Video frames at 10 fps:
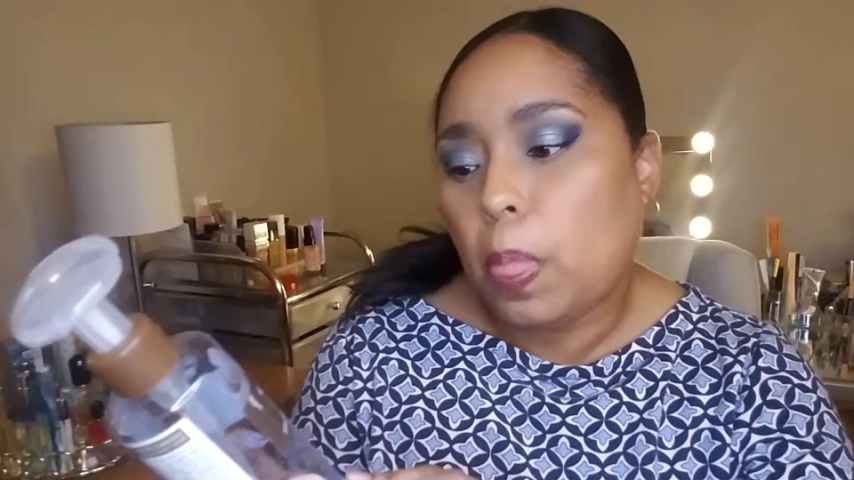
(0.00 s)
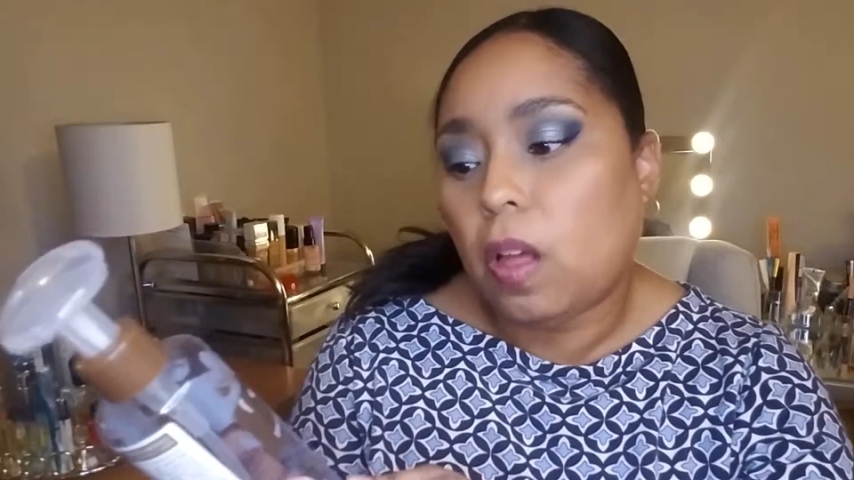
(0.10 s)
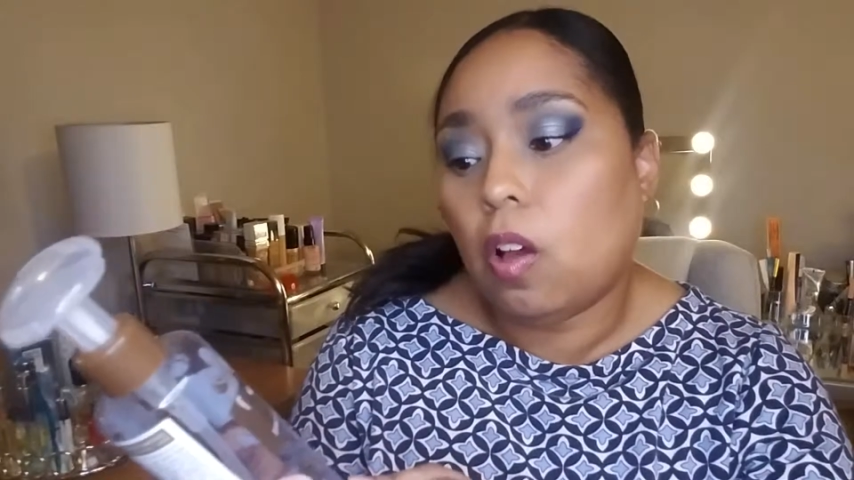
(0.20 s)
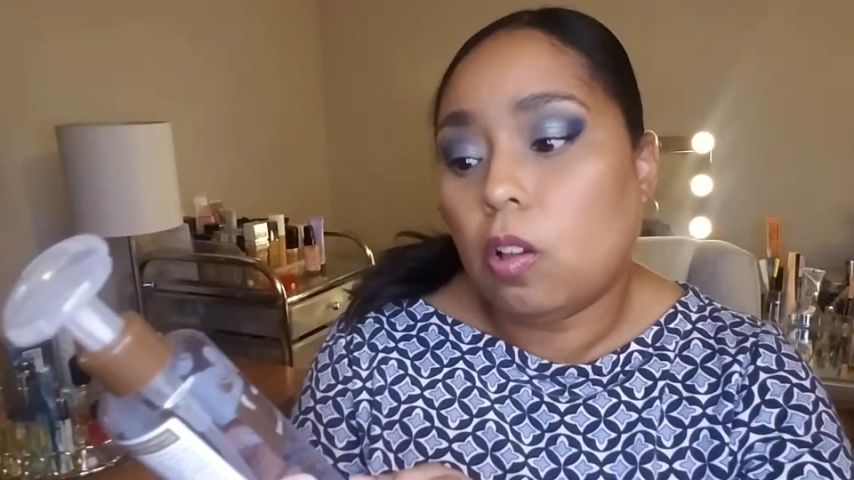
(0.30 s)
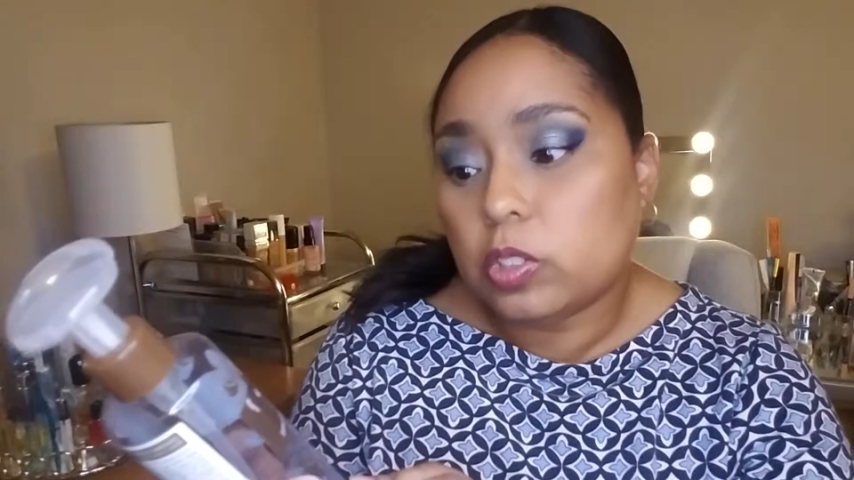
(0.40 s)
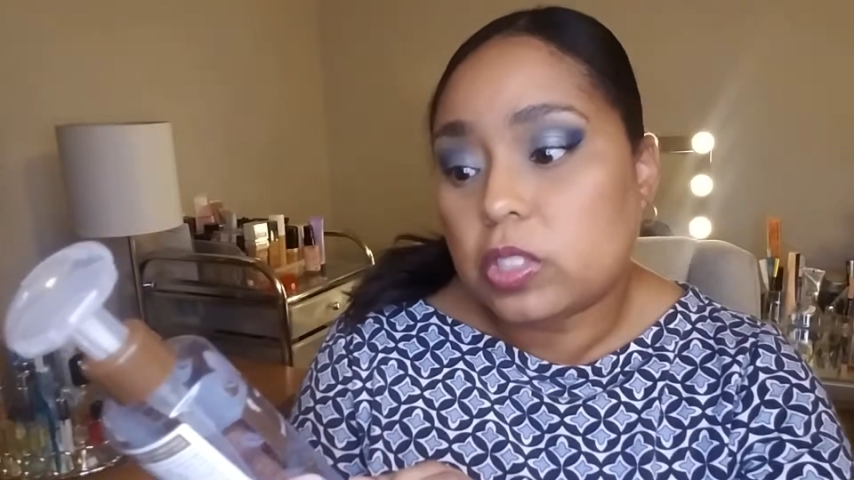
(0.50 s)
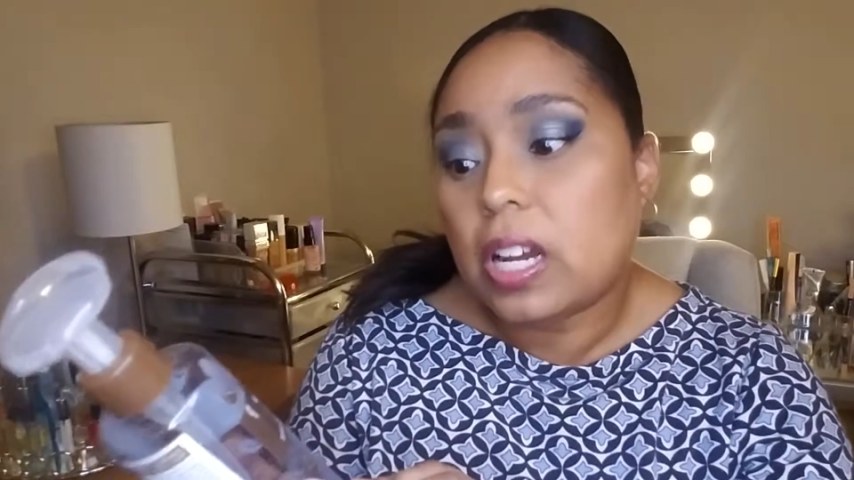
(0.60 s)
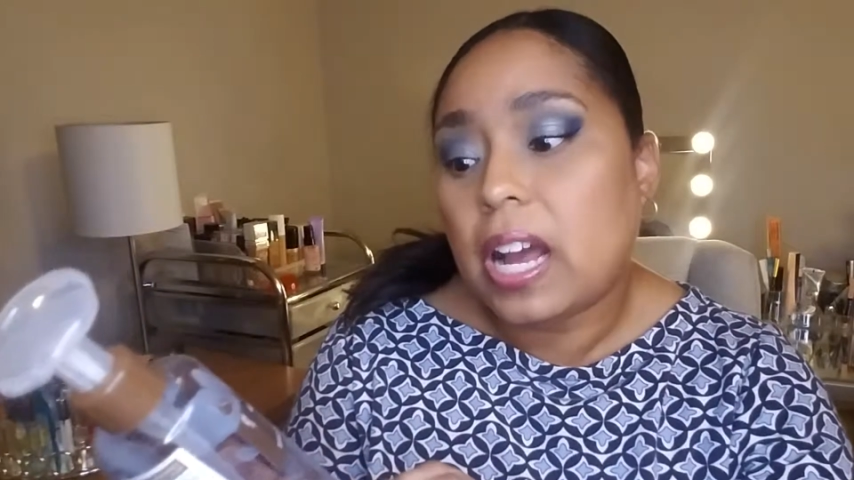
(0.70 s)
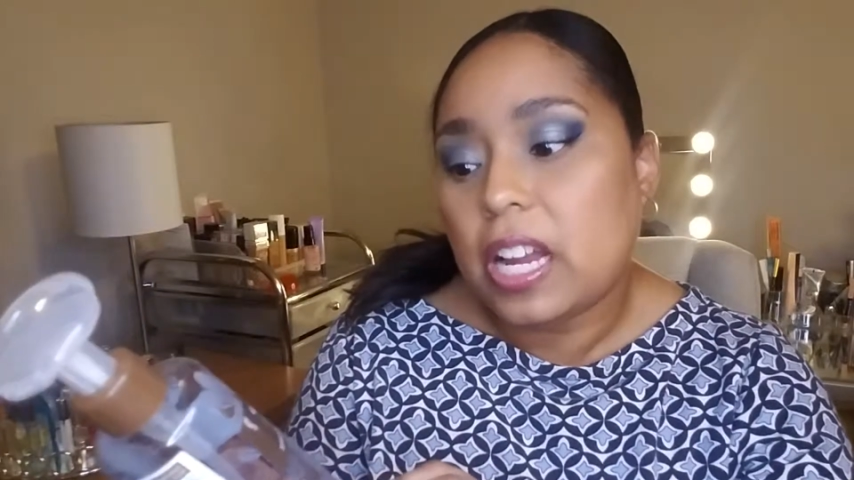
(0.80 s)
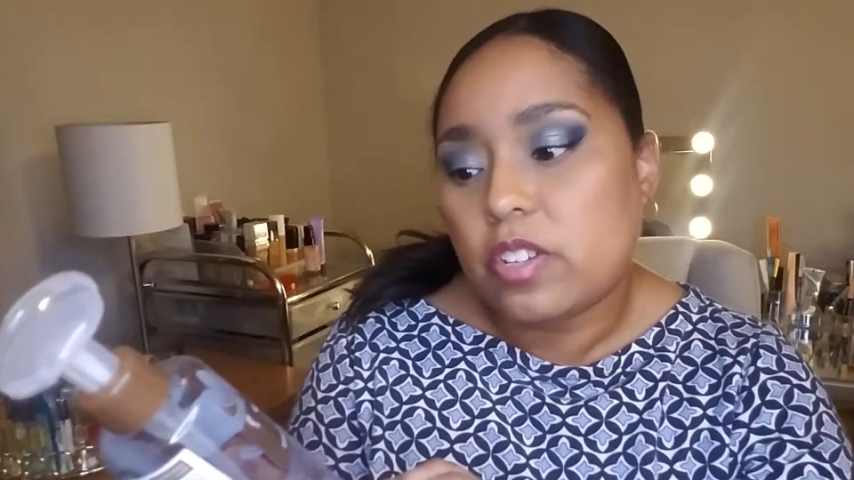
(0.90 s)
Ultra
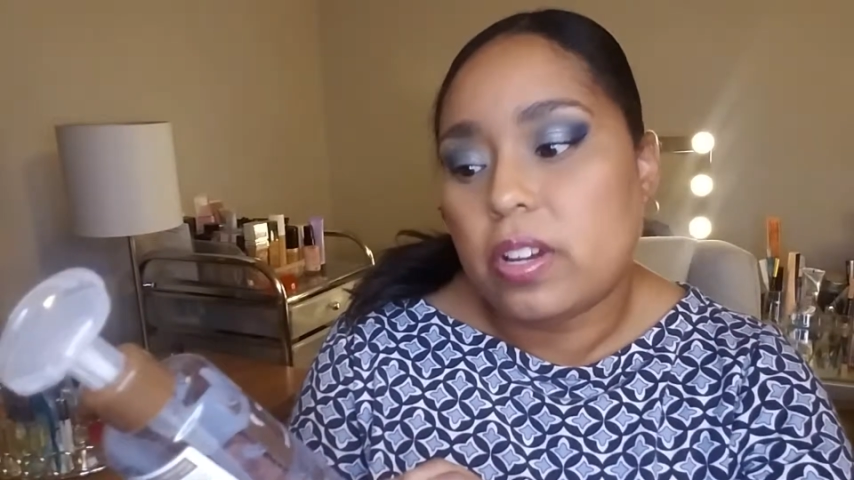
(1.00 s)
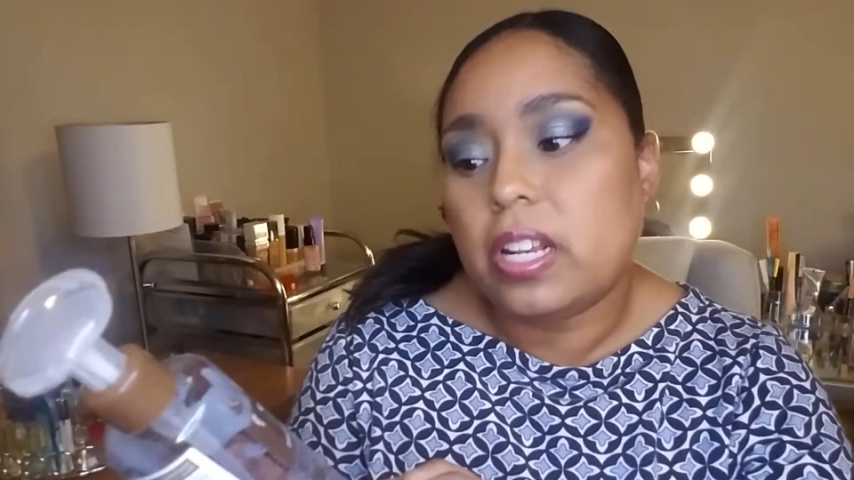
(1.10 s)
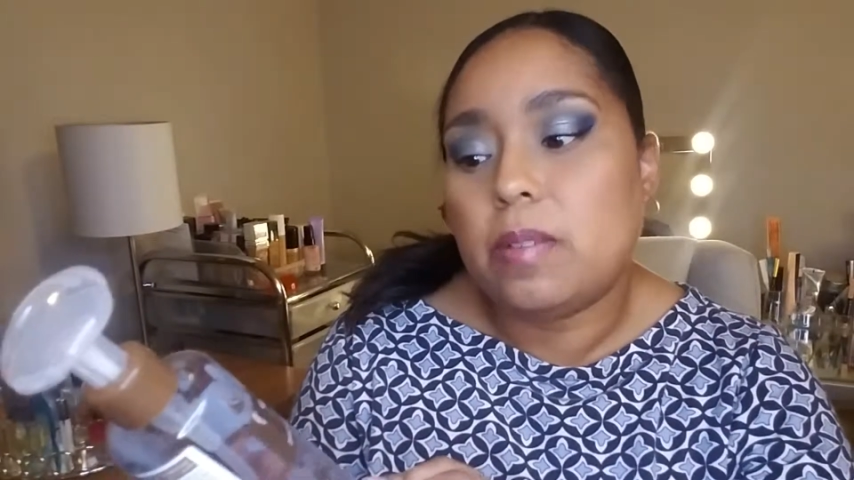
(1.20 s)
Hydrating